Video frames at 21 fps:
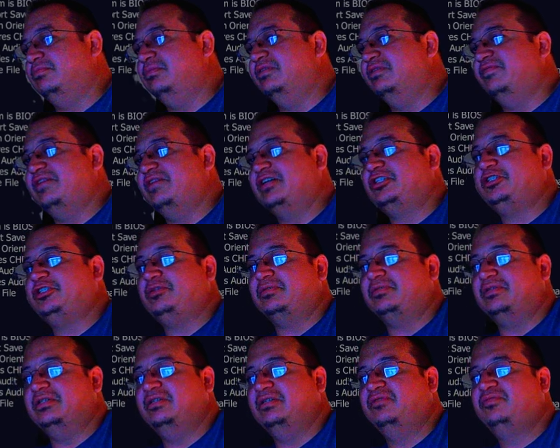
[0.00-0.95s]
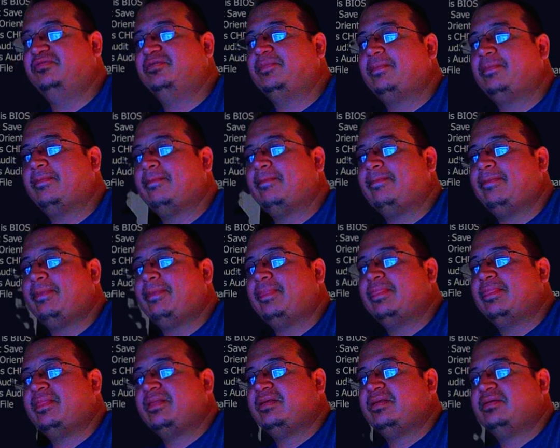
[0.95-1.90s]
bit of extra love.
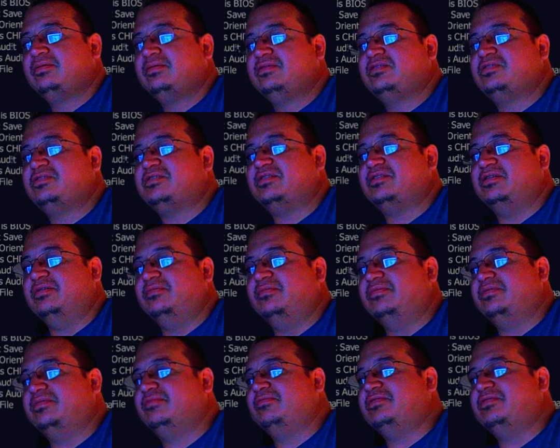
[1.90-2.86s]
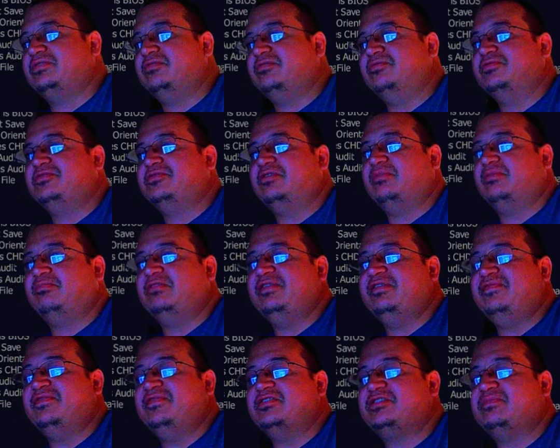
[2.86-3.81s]
So return to our
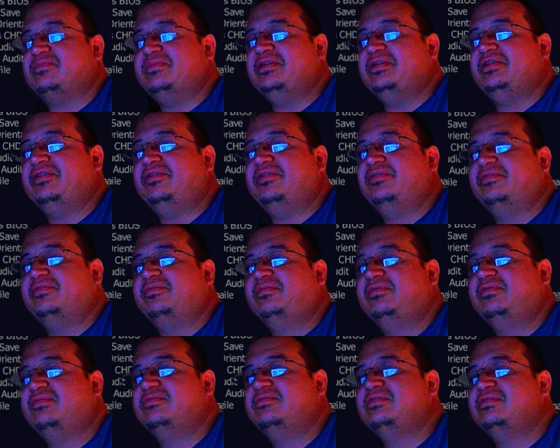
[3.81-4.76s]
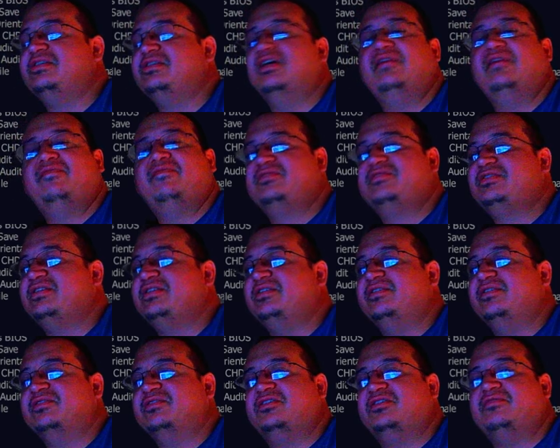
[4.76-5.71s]
previous menu, save your
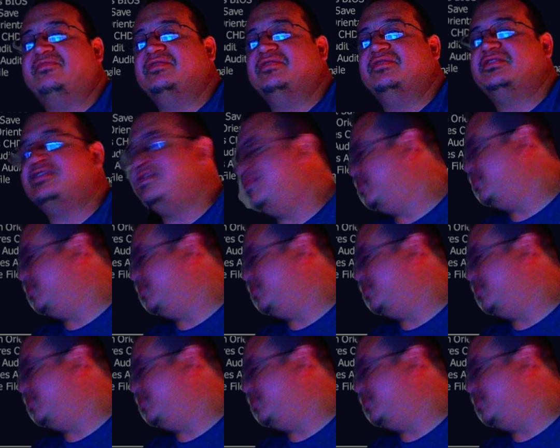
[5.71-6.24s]
settings, always save your